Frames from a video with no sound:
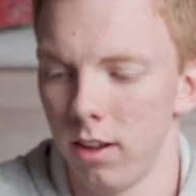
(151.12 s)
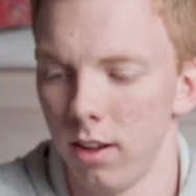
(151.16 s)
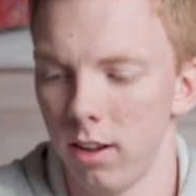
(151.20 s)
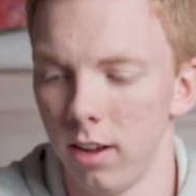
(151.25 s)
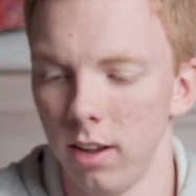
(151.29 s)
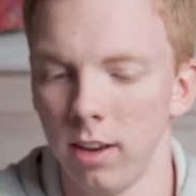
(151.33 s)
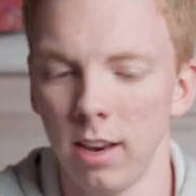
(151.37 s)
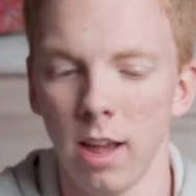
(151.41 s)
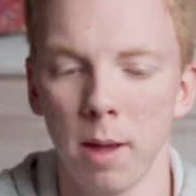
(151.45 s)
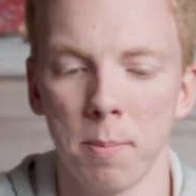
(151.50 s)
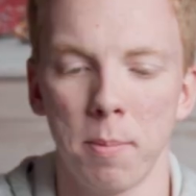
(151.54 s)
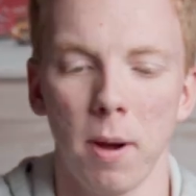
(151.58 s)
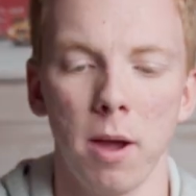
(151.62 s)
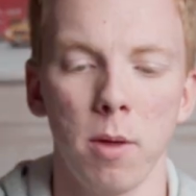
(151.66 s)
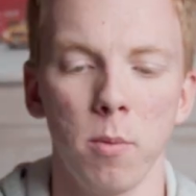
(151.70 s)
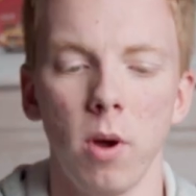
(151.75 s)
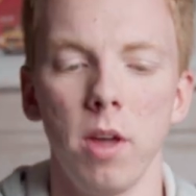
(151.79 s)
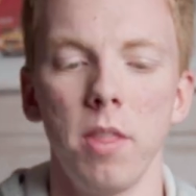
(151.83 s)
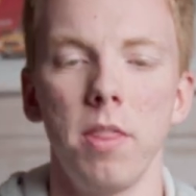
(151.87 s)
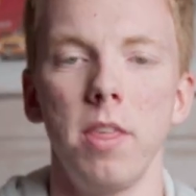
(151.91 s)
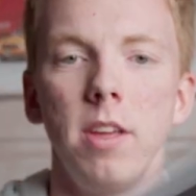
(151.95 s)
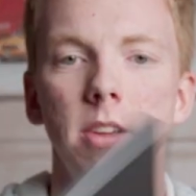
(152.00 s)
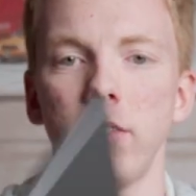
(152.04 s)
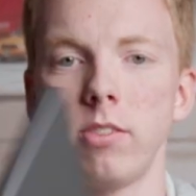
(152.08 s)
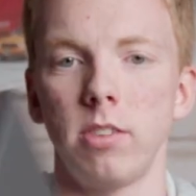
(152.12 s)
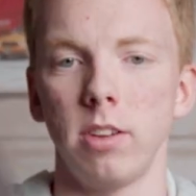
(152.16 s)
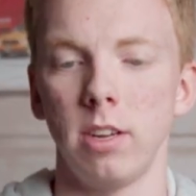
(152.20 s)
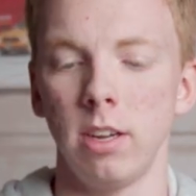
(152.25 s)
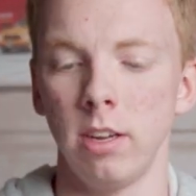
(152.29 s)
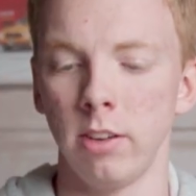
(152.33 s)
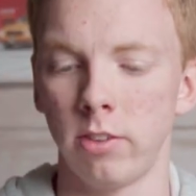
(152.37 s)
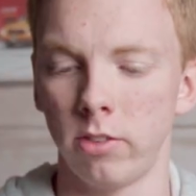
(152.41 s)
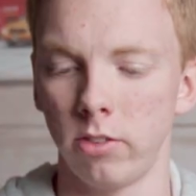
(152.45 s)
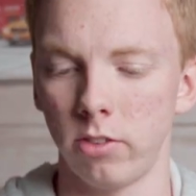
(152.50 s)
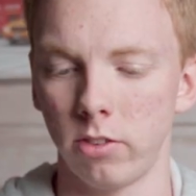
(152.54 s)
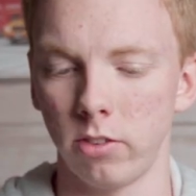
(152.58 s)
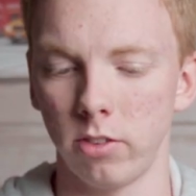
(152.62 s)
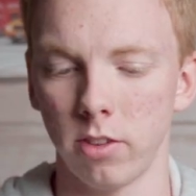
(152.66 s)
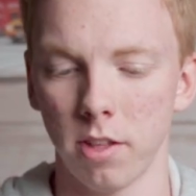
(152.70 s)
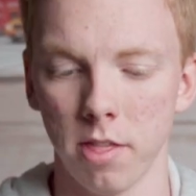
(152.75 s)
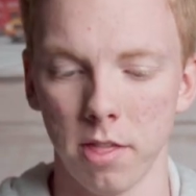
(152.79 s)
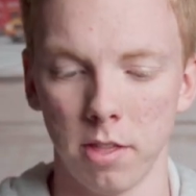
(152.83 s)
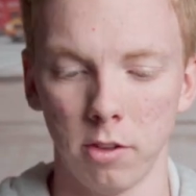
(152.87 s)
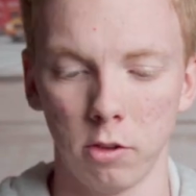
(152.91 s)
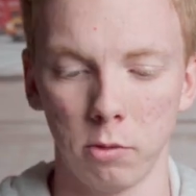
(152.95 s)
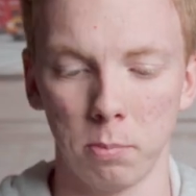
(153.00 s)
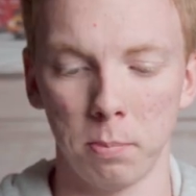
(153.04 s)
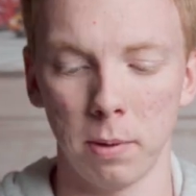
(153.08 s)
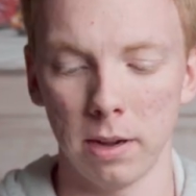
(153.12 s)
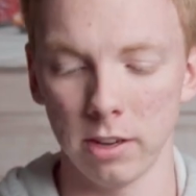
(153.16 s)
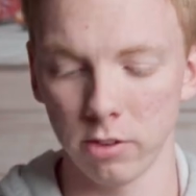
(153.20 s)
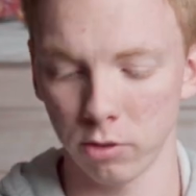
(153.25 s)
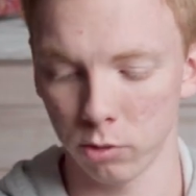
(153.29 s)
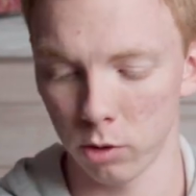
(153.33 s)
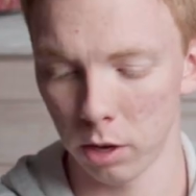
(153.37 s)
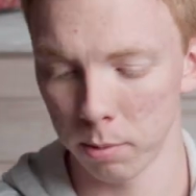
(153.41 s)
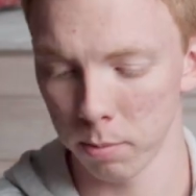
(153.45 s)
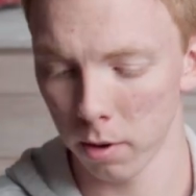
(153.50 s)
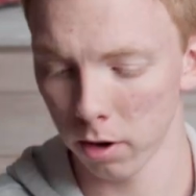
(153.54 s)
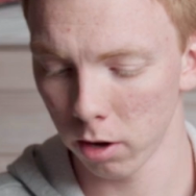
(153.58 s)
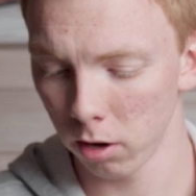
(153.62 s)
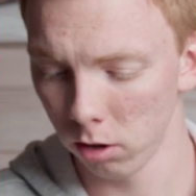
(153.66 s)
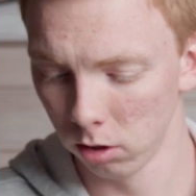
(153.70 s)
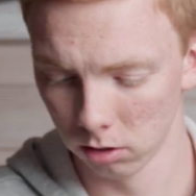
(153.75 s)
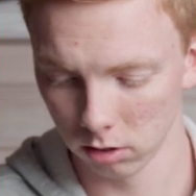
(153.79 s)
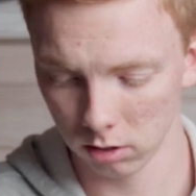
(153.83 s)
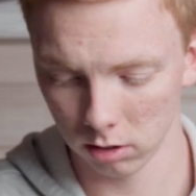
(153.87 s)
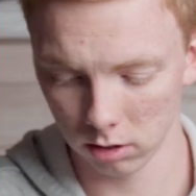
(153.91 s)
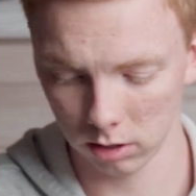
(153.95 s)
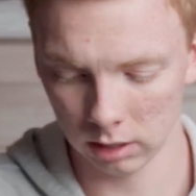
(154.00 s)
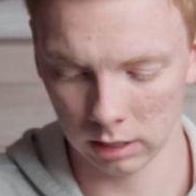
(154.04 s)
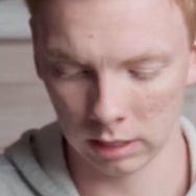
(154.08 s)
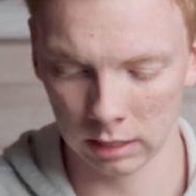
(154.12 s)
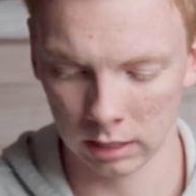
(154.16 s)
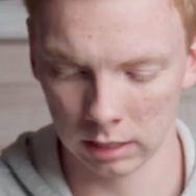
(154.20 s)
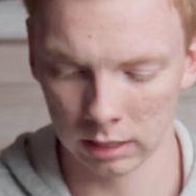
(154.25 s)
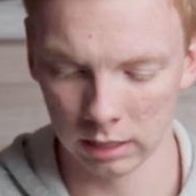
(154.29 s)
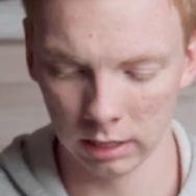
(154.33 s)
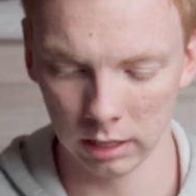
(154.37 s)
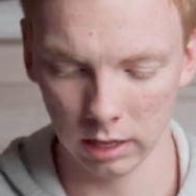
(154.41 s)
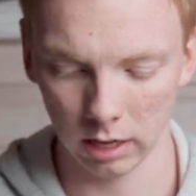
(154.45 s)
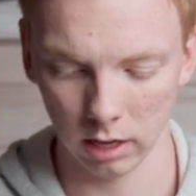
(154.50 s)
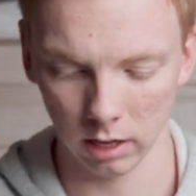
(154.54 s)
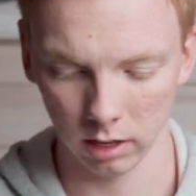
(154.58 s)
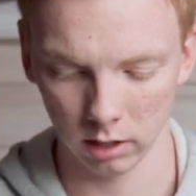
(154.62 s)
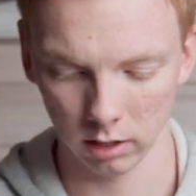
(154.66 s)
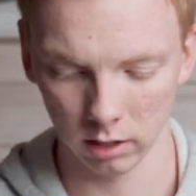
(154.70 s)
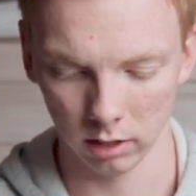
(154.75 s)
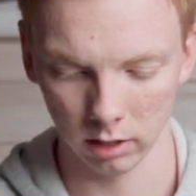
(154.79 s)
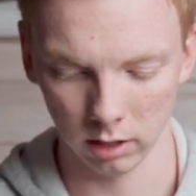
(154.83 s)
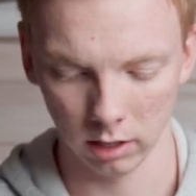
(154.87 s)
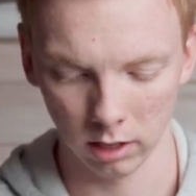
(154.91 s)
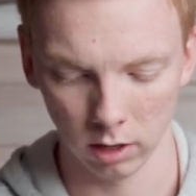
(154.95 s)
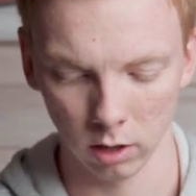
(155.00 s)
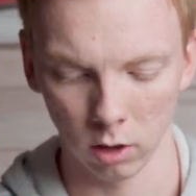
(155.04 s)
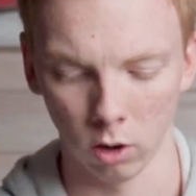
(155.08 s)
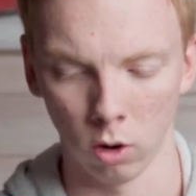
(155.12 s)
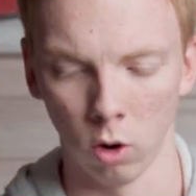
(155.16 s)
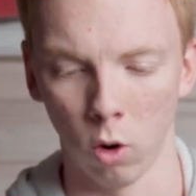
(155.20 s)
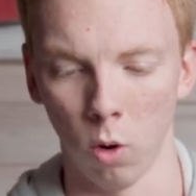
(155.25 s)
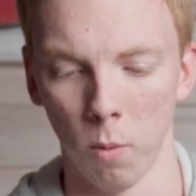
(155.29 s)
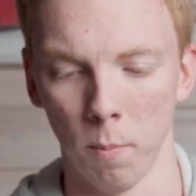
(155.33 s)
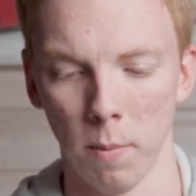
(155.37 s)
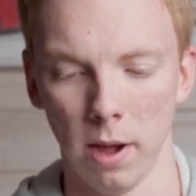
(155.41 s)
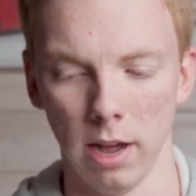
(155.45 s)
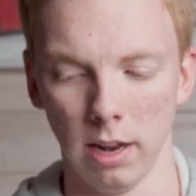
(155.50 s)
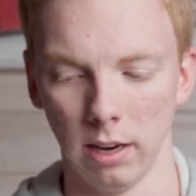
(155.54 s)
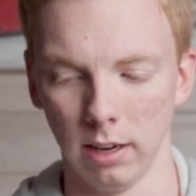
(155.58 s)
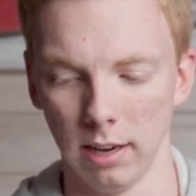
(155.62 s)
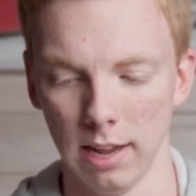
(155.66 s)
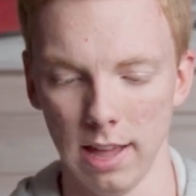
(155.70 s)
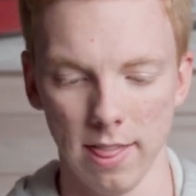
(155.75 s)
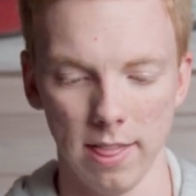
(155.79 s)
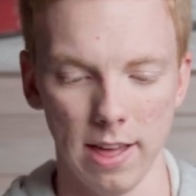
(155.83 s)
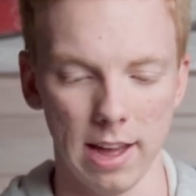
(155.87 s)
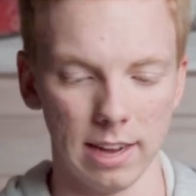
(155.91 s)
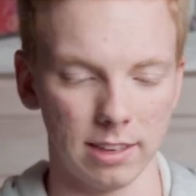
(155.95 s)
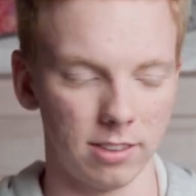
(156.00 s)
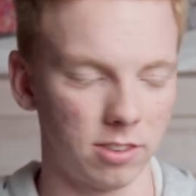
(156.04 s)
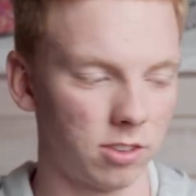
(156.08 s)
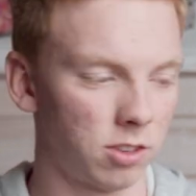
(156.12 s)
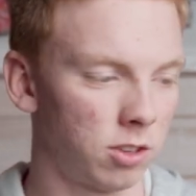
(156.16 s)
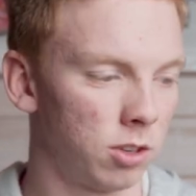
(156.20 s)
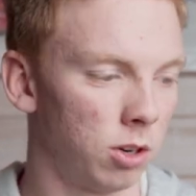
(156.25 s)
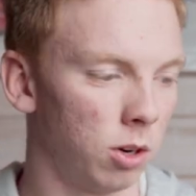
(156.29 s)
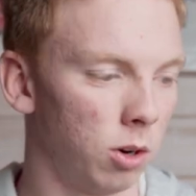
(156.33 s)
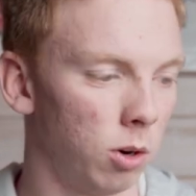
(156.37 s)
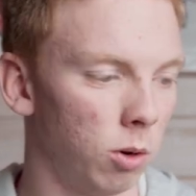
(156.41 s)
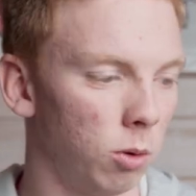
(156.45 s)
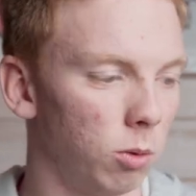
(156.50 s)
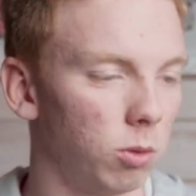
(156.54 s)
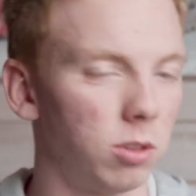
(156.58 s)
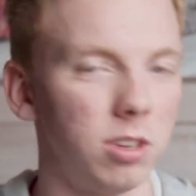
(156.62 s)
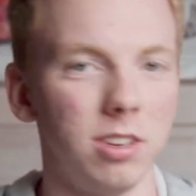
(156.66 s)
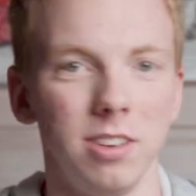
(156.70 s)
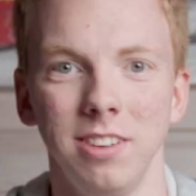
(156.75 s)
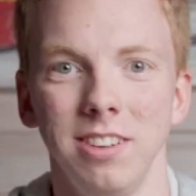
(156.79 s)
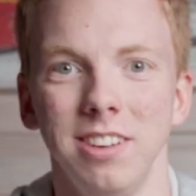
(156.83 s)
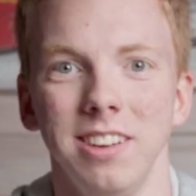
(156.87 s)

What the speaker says: And yeah, by the way, this is the Space Gray model, and oh man, that's cold.